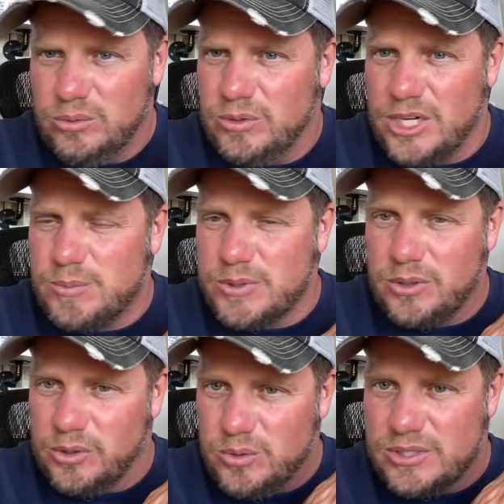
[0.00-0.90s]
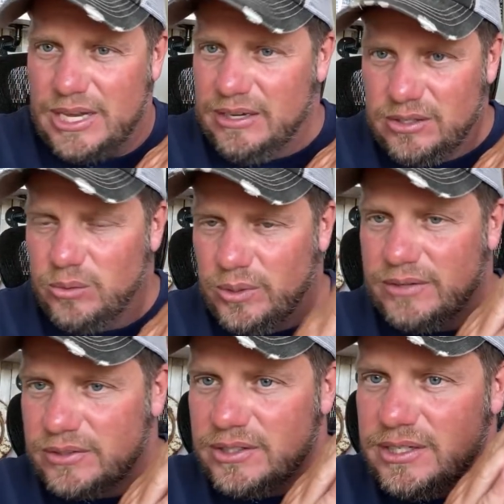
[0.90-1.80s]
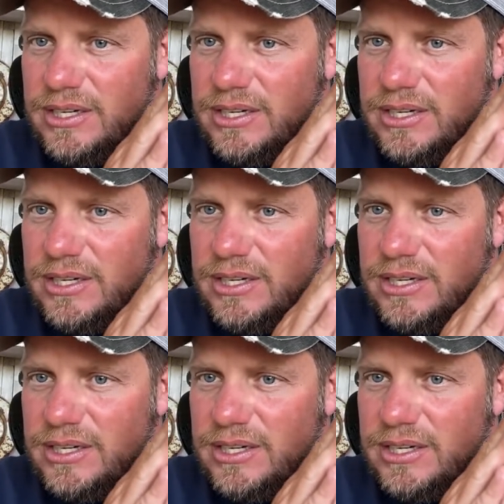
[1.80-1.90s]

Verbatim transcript: customers don't use that, you know, whatever.